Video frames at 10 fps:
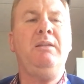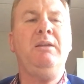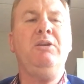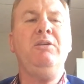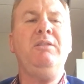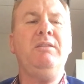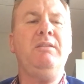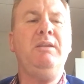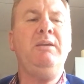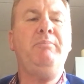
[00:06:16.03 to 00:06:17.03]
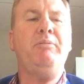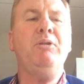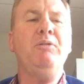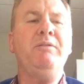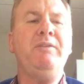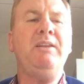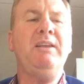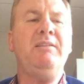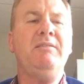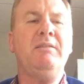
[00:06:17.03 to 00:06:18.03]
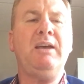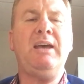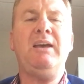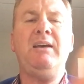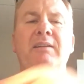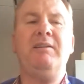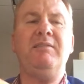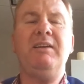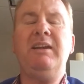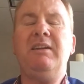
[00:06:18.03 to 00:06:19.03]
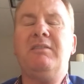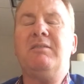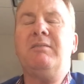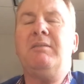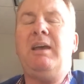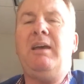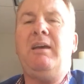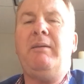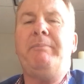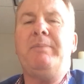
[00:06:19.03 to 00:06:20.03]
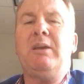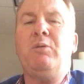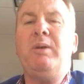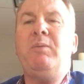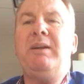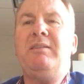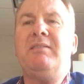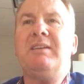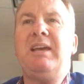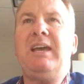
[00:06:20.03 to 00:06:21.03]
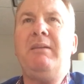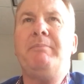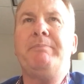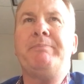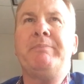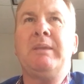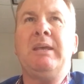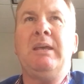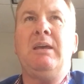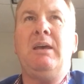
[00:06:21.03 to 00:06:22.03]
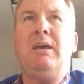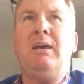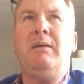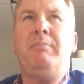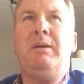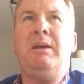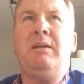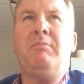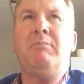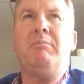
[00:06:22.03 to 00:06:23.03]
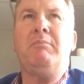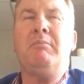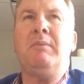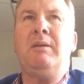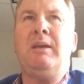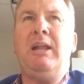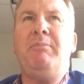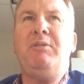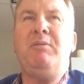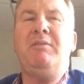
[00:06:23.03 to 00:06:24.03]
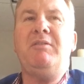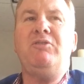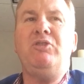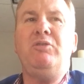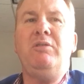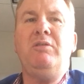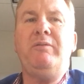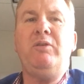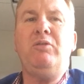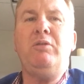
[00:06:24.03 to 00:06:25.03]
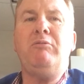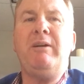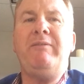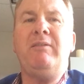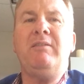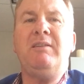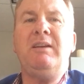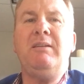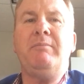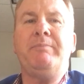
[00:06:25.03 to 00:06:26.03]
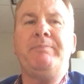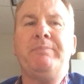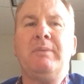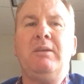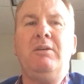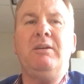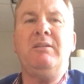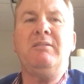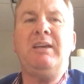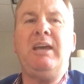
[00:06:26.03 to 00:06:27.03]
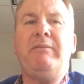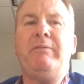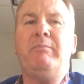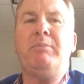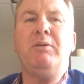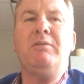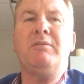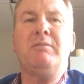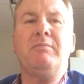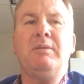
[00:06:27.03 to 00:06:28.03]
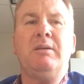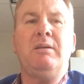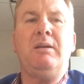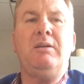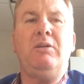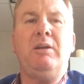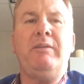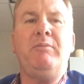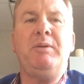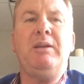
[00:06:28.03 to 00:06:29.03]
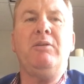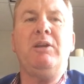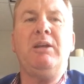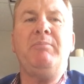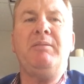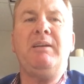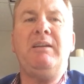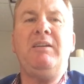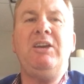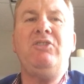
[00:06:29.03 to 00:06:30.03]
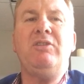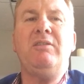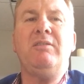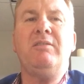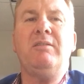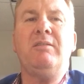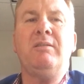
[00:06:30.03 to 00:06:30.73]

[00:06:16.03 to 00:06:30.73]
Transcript: The pros for this, as I said, it's a quick way to scan. It helps you as a student if you're doing referencing. You can scan from books. You don't have to be looking up citations.